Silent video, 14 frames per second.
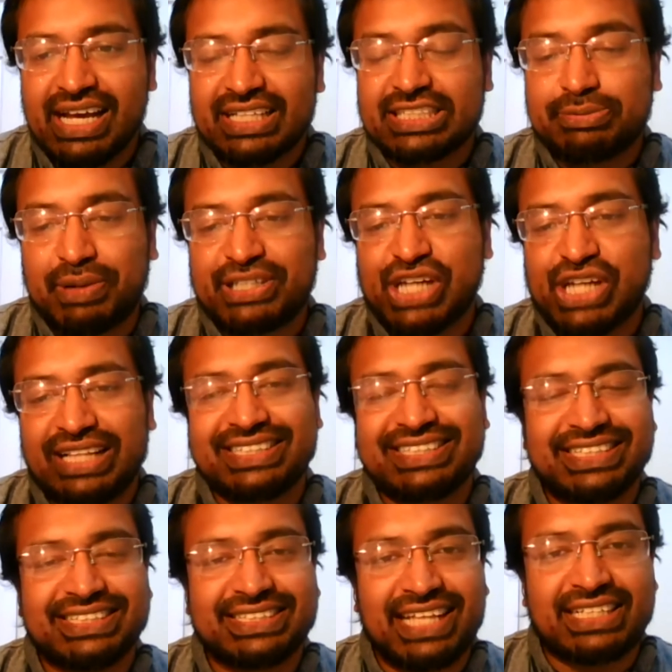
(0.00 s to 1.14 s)
the
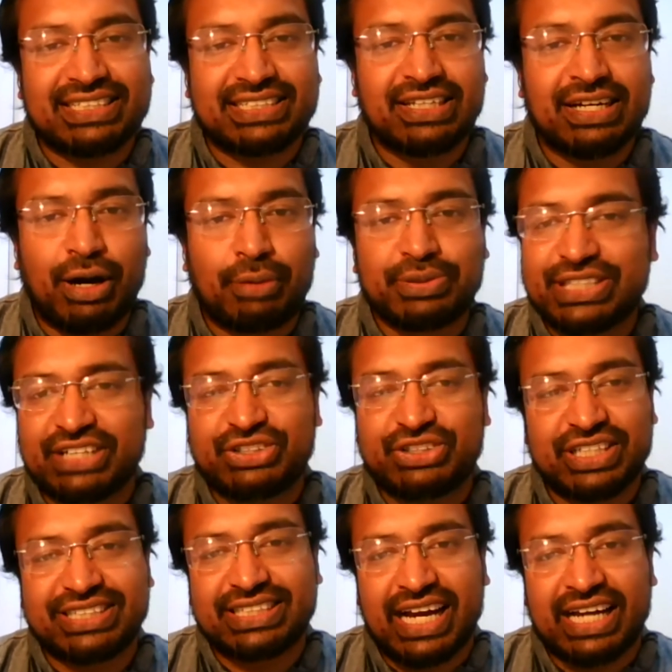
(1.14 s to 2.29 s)
specialities, that's
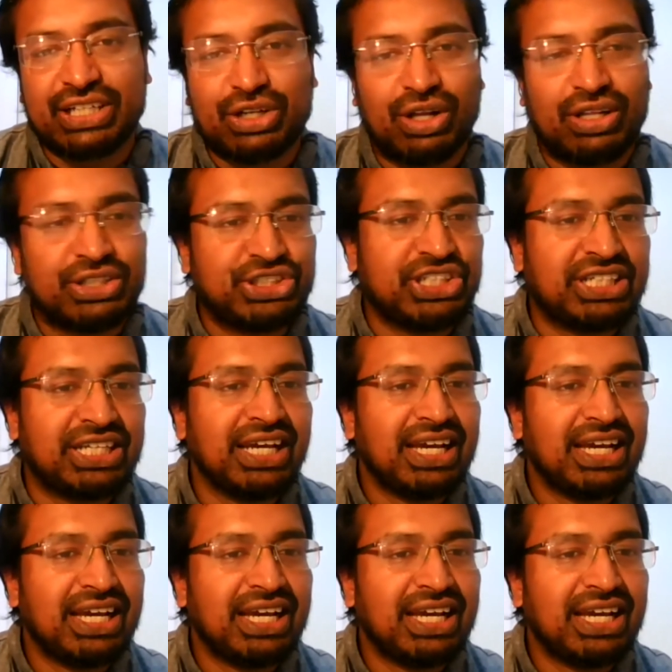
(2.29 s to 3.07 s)
obstetrics, gynecology,